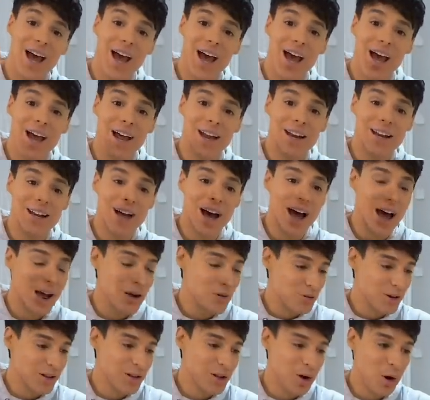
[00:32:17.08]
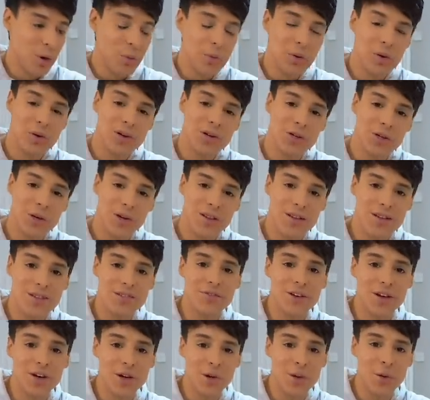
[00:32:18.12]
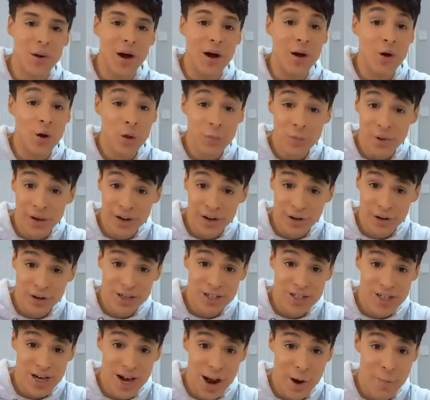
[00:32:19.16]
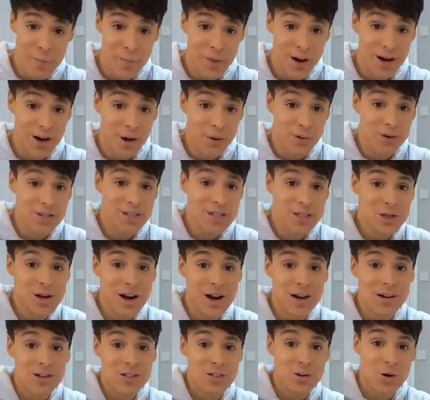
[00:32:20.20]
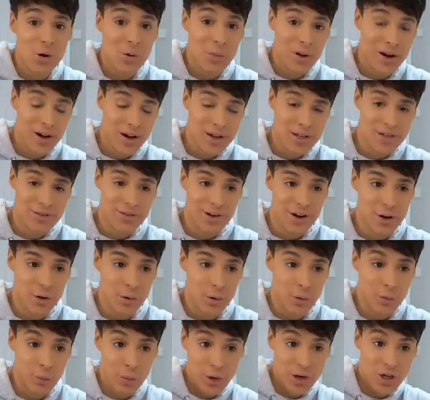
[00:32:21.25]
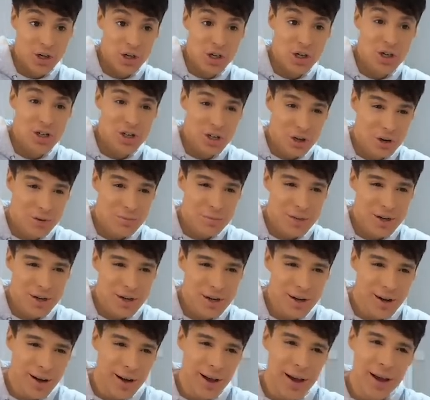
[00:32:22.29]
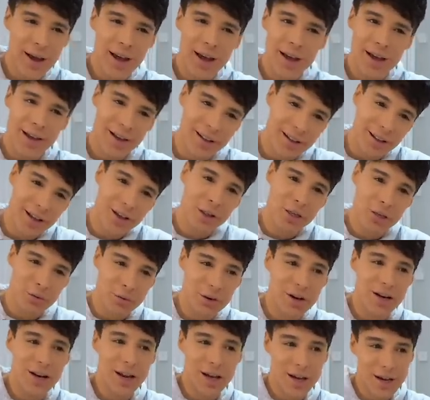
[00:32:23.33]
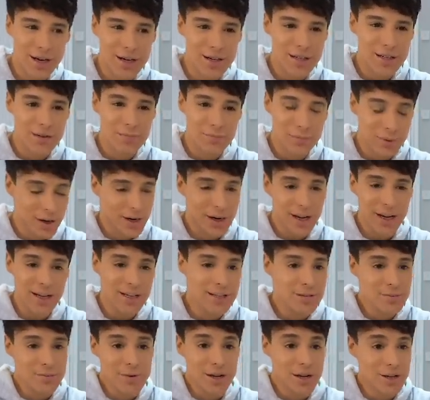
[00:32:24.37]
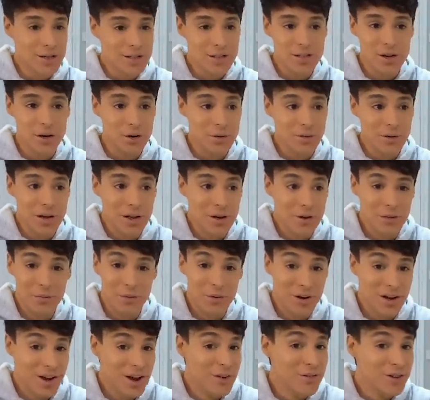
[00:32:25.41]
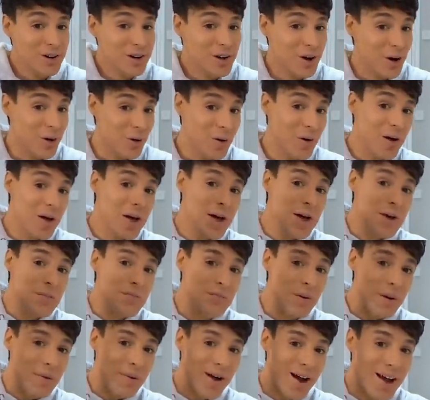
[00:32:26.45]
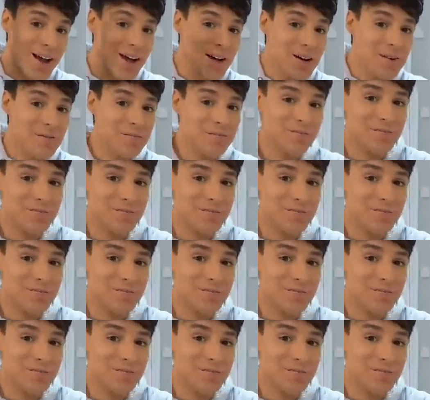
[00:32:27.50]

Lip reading: and I really hope you enjoyed this video. I hope you had a good time and I will see you guys on my next video, which should be in like 3 days, but it's me, so we never know. Bye bye.